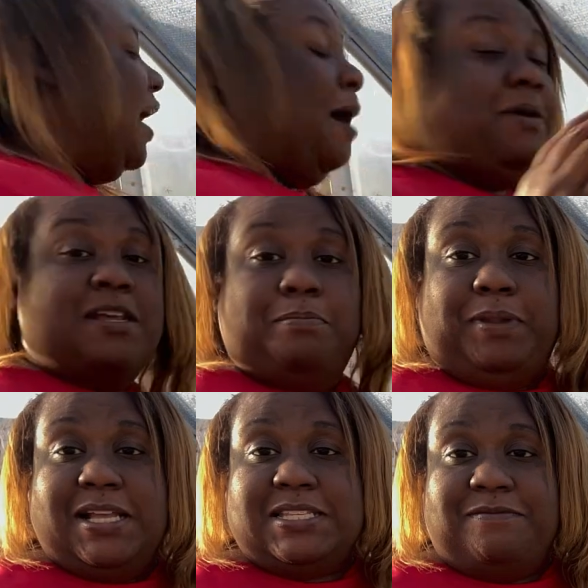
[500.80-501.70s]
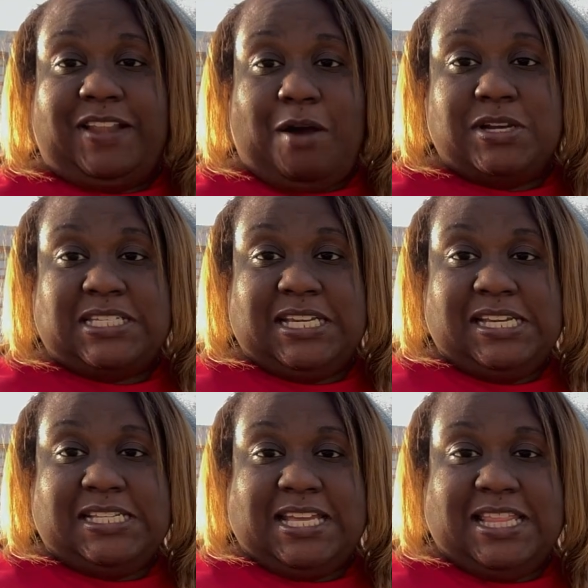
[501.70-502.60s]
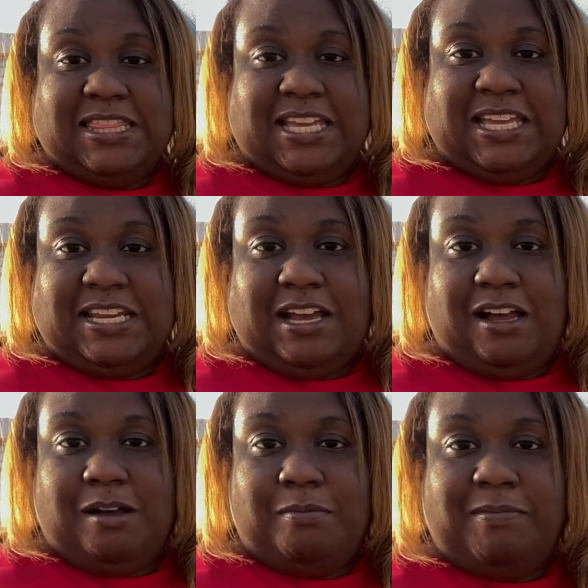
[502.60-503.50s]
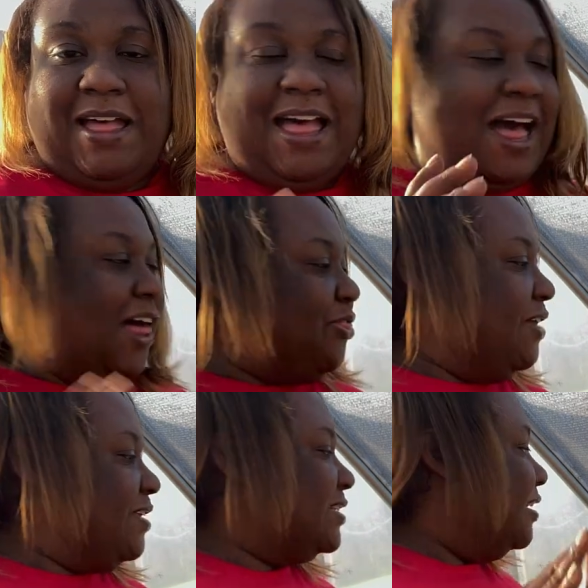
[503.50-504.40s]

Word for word: I'm going to plant some flower seeds. And then um, I think that's